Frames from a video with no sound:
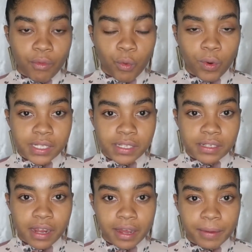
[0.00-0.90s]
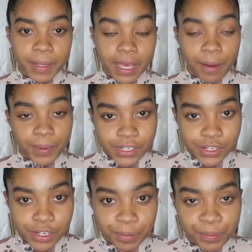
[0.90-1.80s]
what's um, in
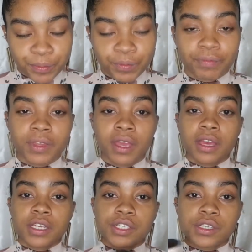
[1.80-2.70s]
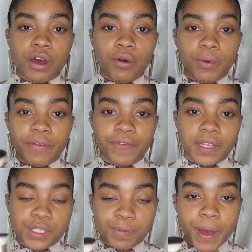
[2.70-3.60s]
competition. So with the
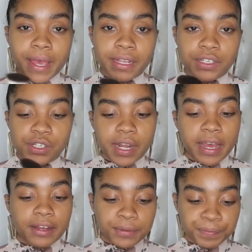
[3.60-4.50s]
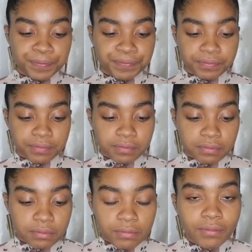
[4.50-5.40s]
sponge now,
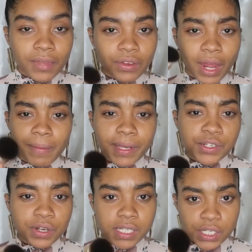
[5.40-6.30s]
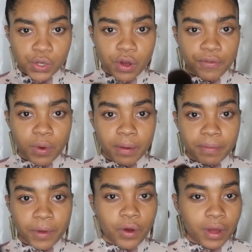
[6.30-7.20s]
you gotta make sure it's a soft one,
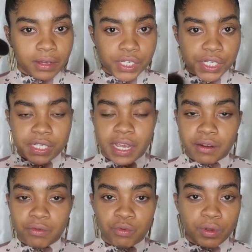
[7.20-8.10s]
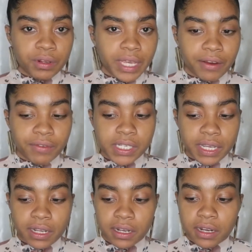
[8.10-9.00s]
or else your skin will get
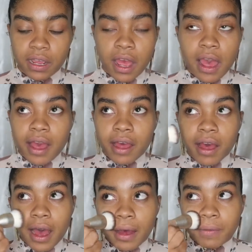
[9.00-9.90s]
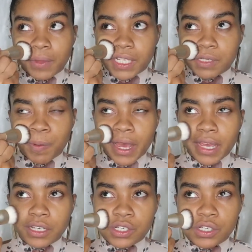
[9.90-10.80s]
irritated. Um, the
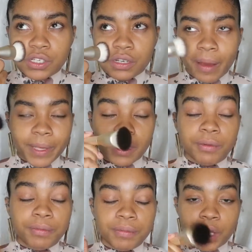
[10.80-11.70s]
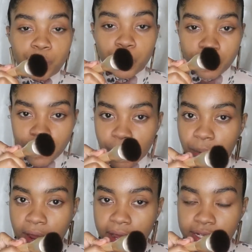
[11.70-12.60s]
sponge, I mean the, the with the
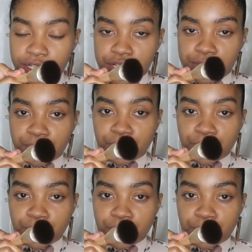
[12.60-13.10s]
brush,